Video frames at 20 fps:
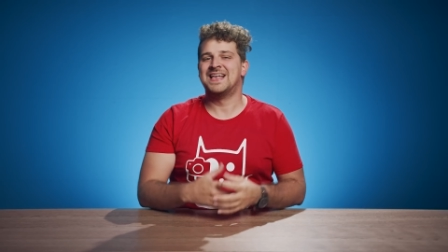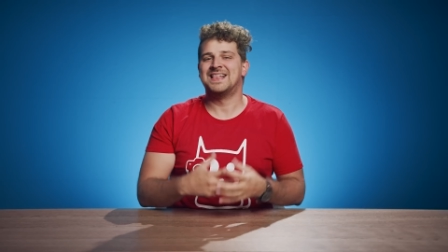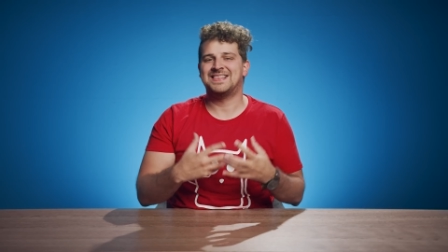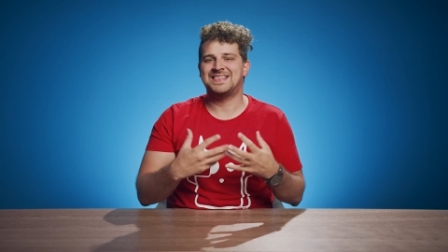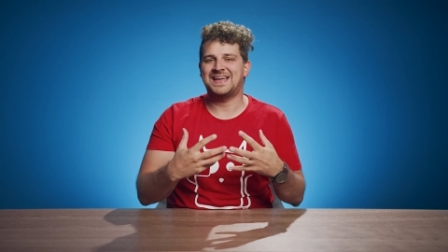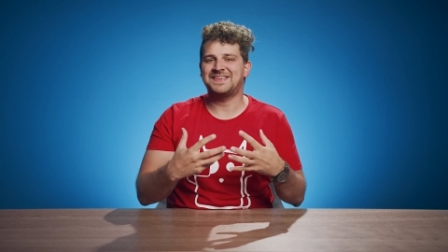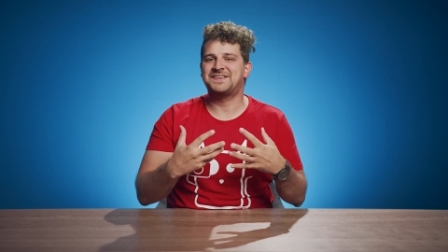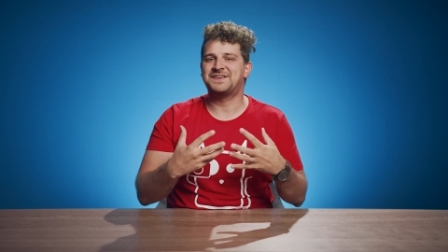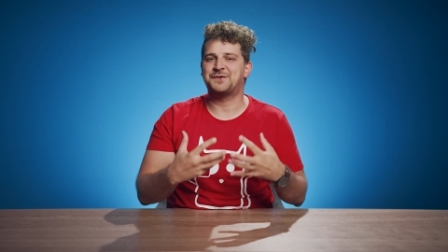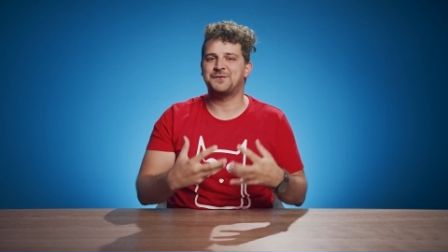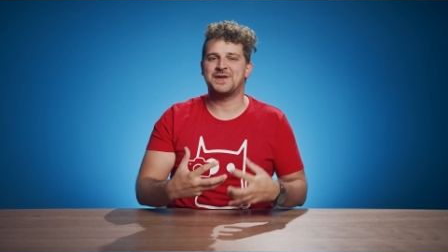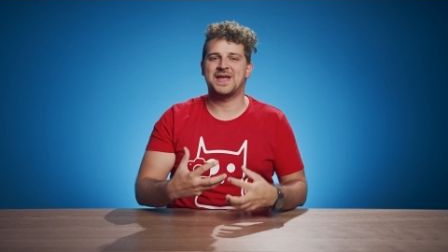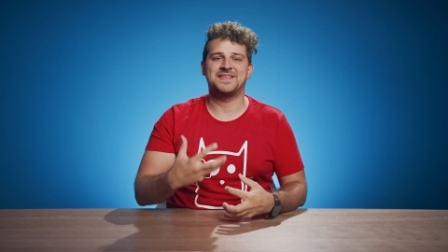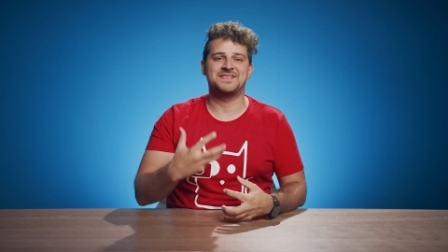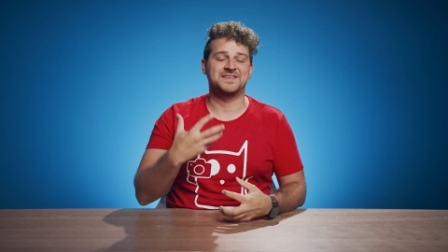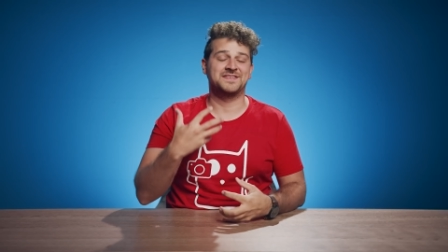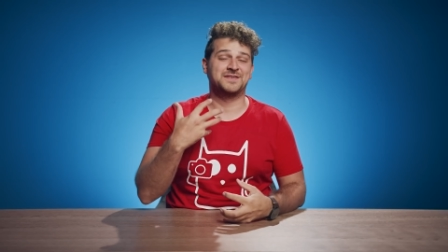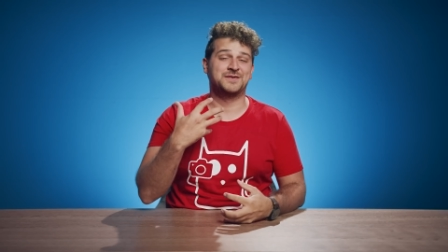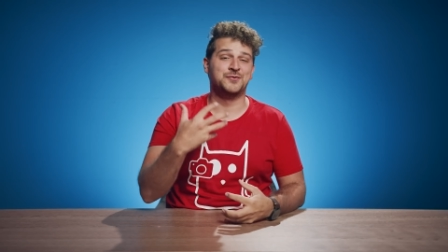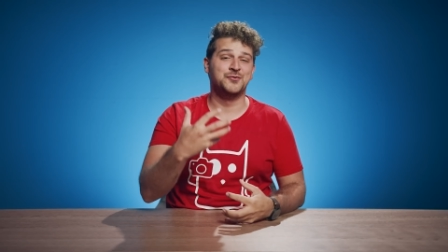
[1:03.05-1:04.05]
let's create
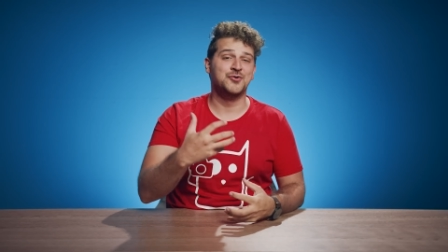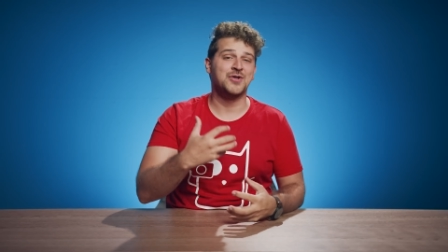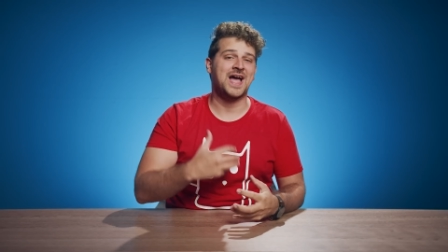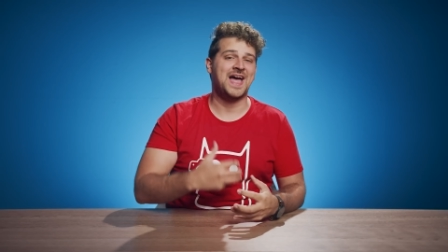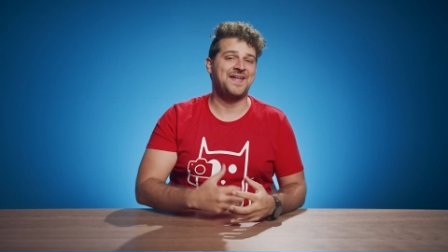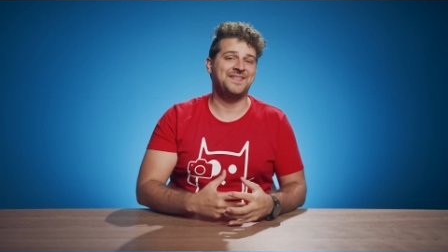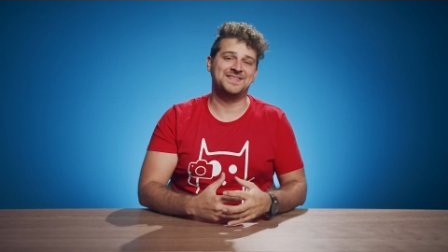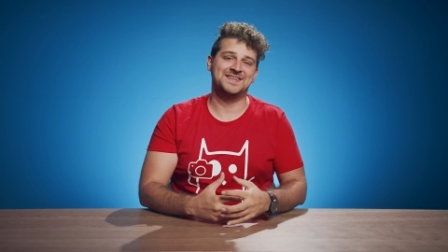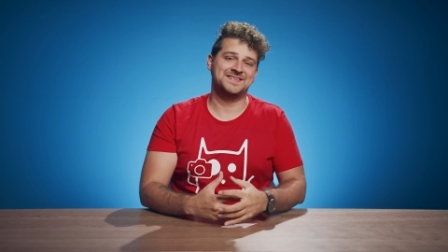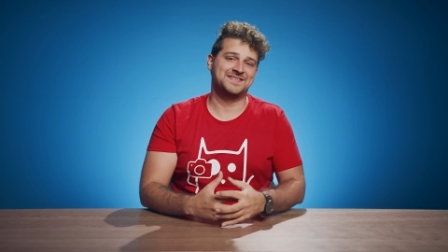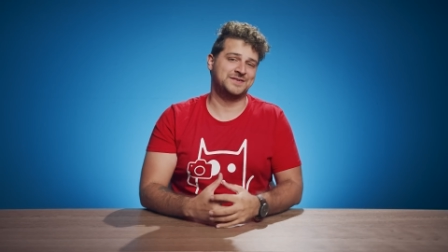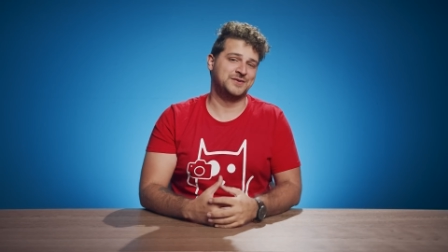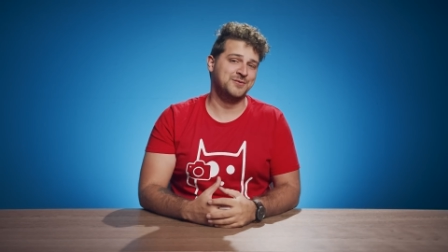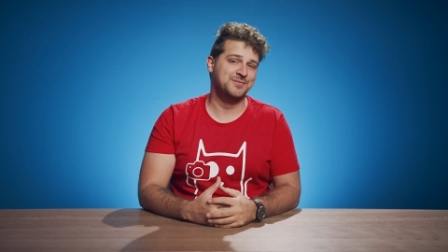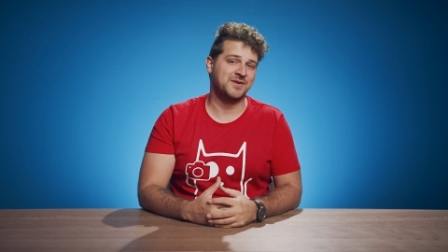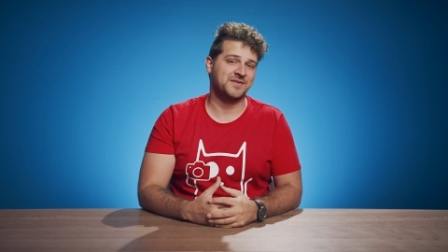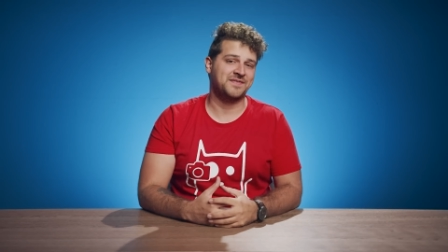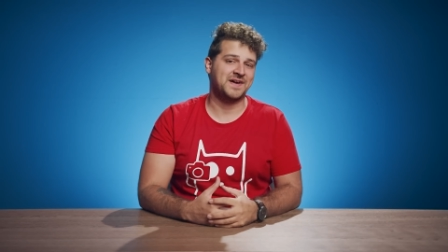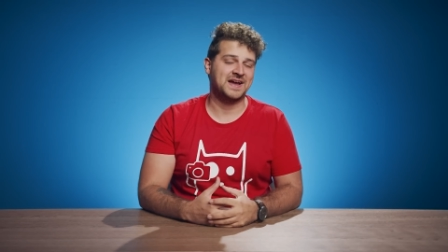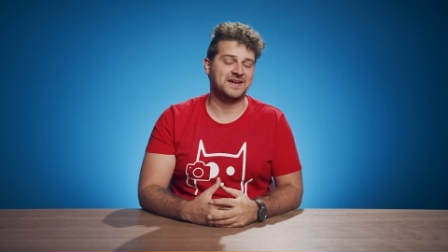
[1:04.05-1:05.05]
this cool endless
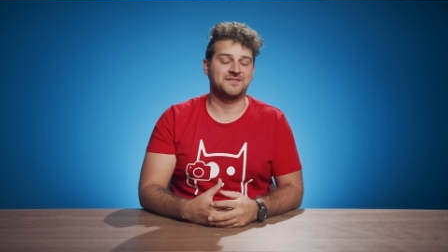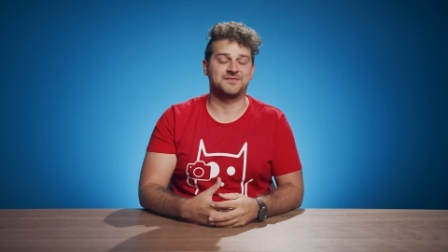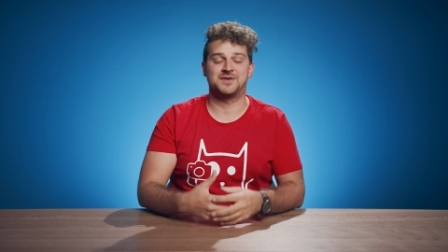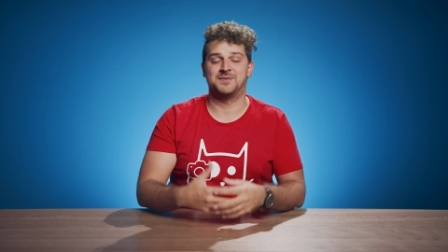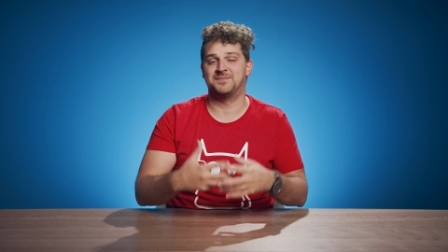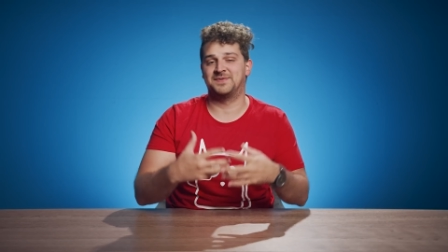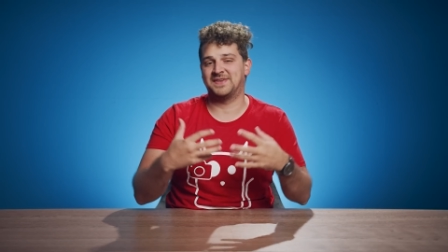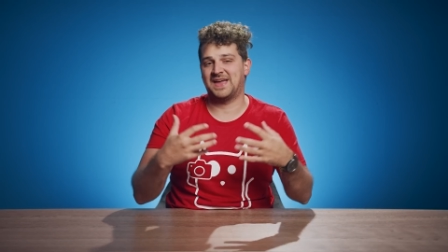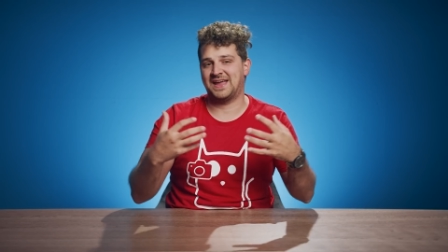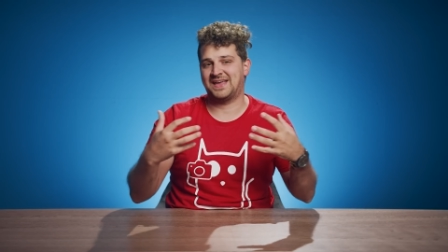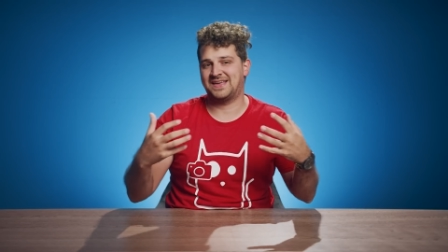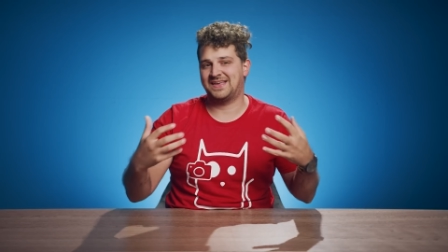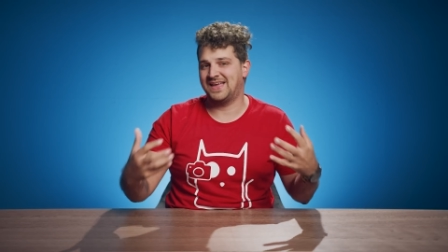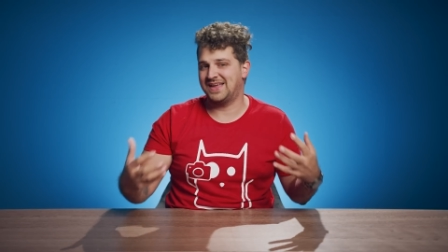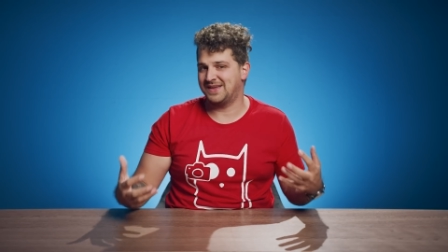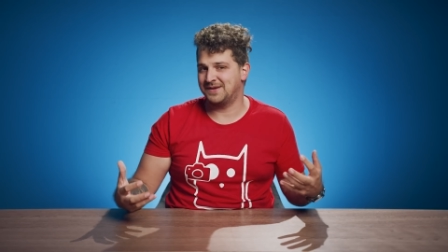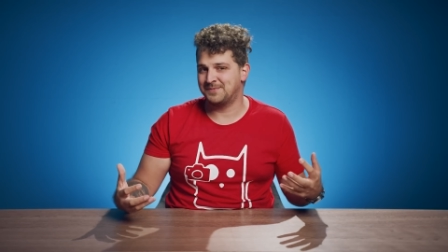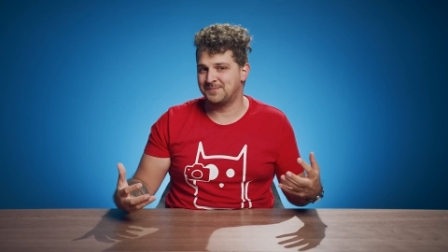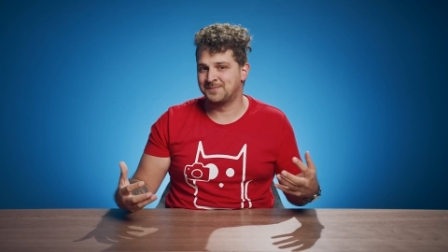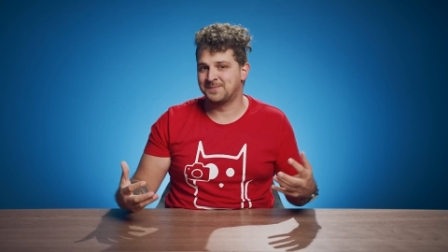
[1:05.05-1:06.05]
loop effect from Zach
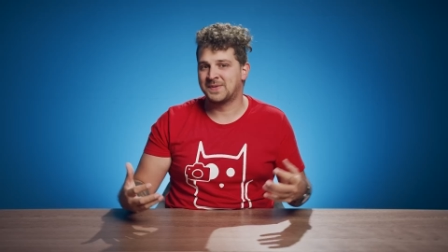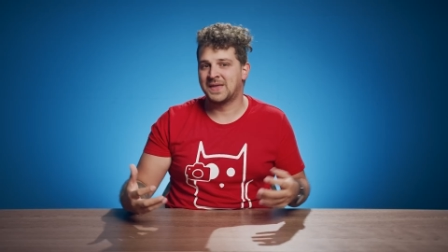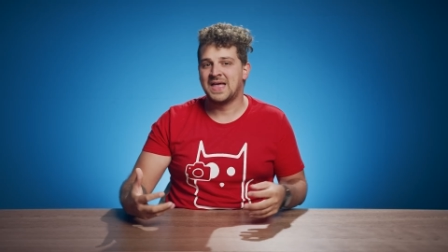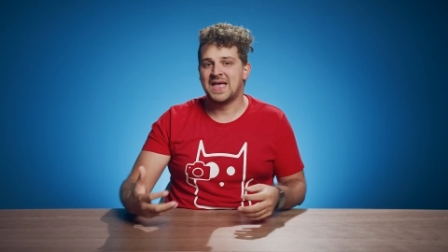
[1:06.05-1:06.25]
King.